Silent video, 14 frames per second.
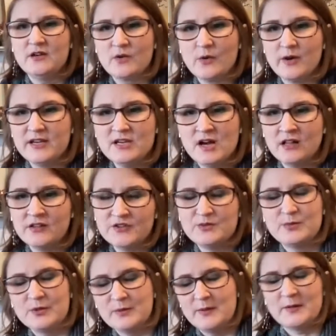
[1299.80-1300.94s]
quite
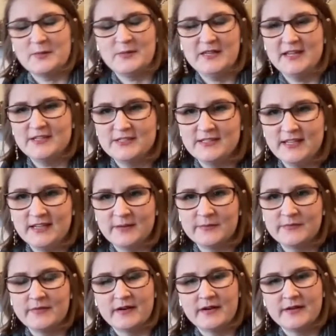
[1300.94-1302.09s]
knowledgeable about PHC
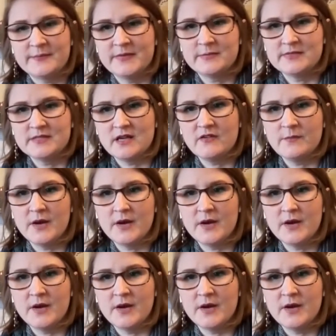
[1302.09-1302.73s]
and himself,